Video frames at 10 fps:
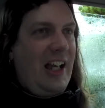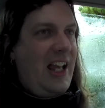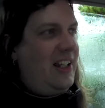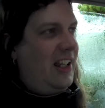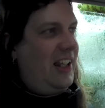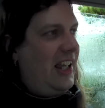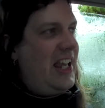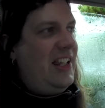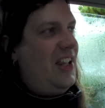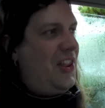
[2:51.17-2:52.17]
And
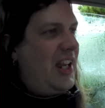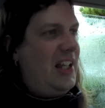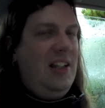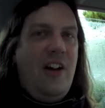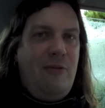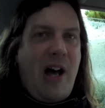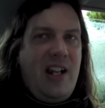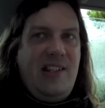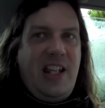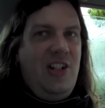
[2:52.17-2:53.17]
again, the thing I love about
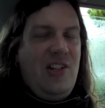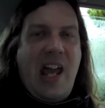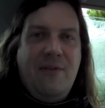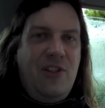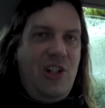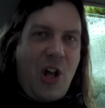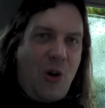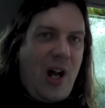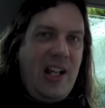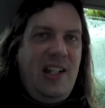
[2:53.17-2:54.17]
it is that you just have
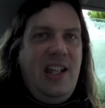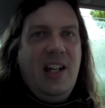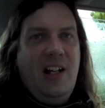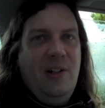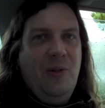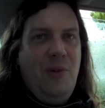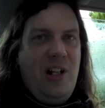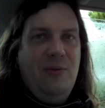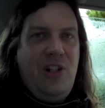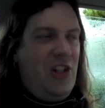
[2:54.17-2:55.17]
no idea
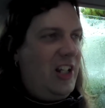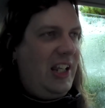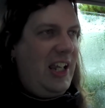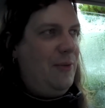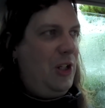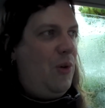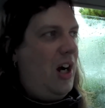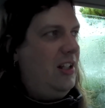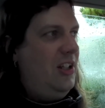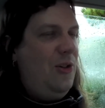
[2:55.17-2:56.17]
what what you're going to get when you
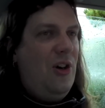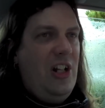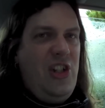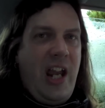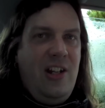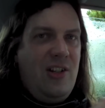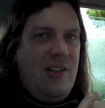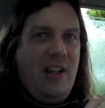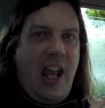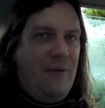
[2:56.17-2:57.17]
walk in the door. It
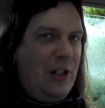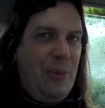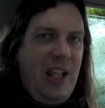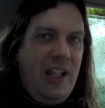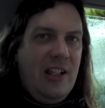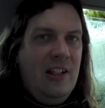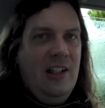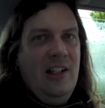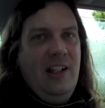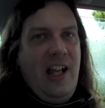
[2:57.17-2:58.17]
changes every week,
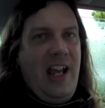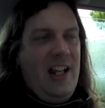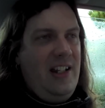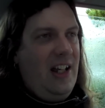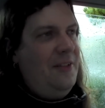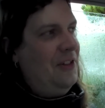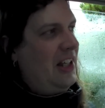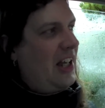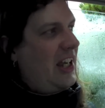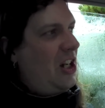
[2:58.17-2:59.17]
and uh,
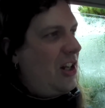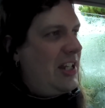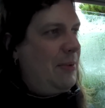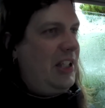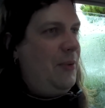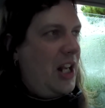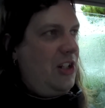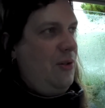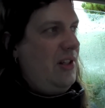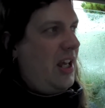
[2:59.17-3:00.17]
you know typically what I
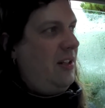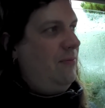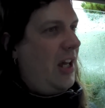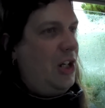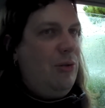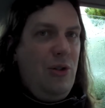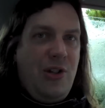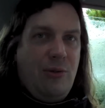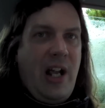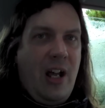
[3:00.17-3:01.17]
do is I I cruise
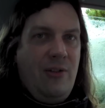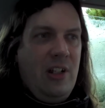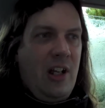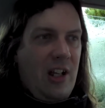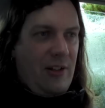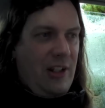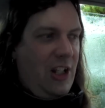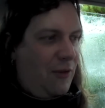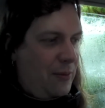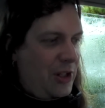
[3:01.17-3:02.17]
around,
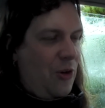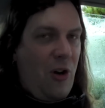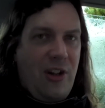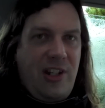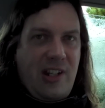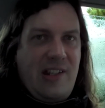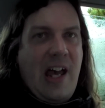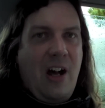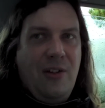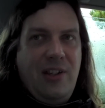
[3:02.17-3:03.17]
you know, from the north to the
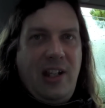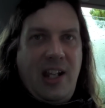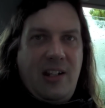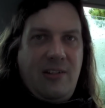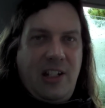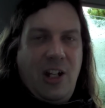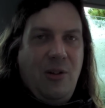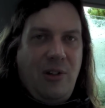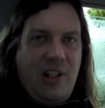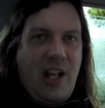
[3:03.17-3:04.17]
south and you
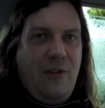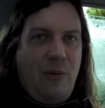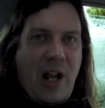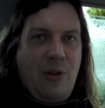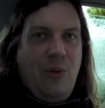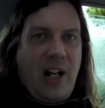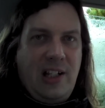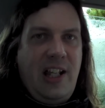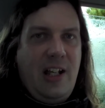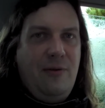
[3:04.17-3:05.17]
know kind of around where I
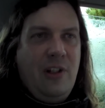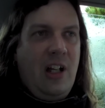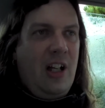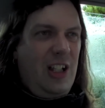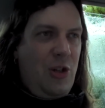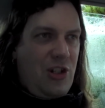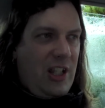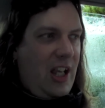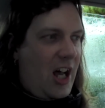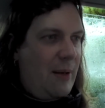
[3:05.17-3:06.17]
live
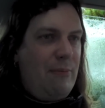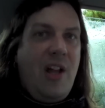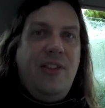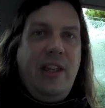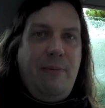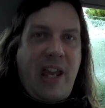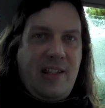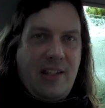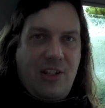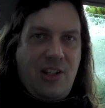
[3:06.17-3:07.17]
usually on a monthly
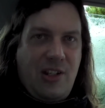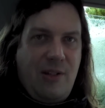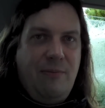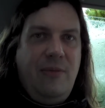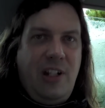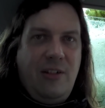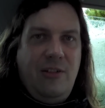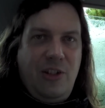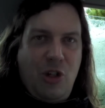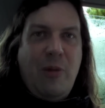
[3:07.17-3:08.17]
basis, just as, you know,
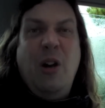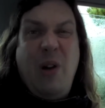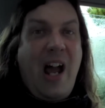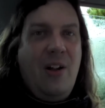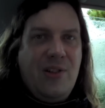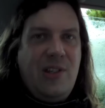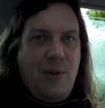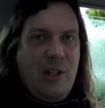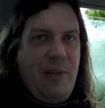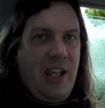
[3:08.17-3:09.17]
do my rounds, so
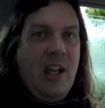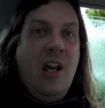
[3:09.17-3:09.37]
to speak.